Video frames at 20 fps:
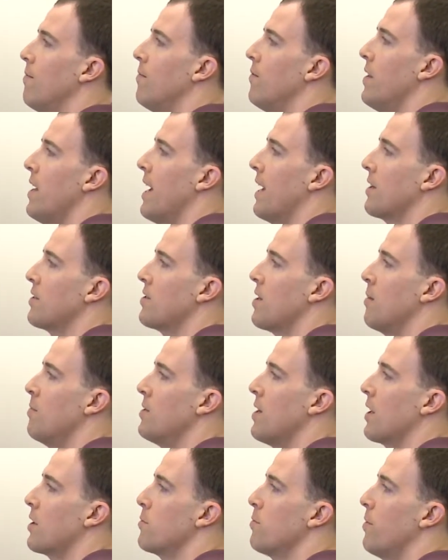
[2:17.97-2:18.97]
x
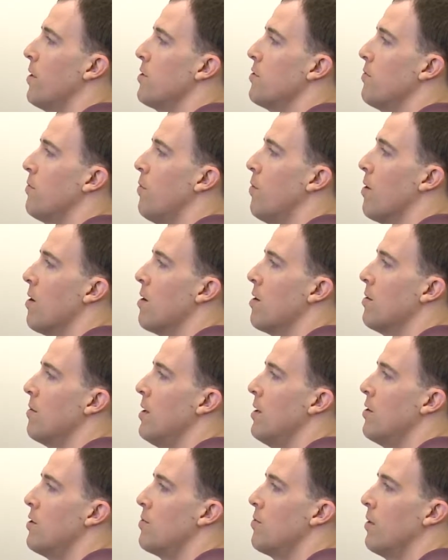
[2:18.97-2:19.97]
times x plus 4,
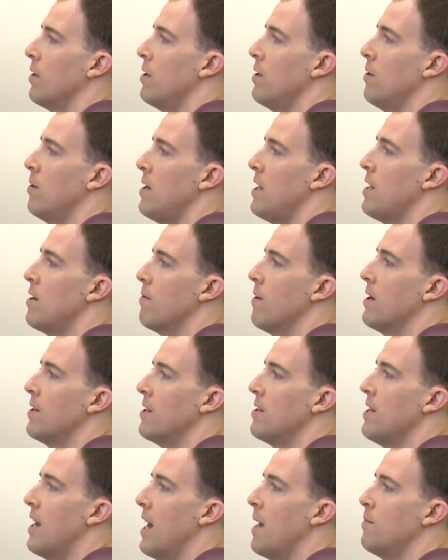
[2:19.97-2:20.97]
and there's really no need to write
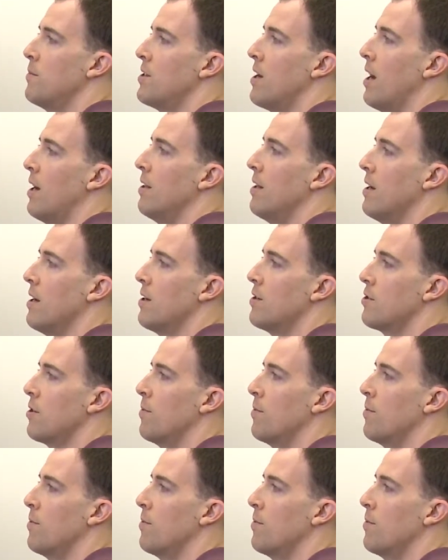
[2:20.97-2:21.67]
the times dot there,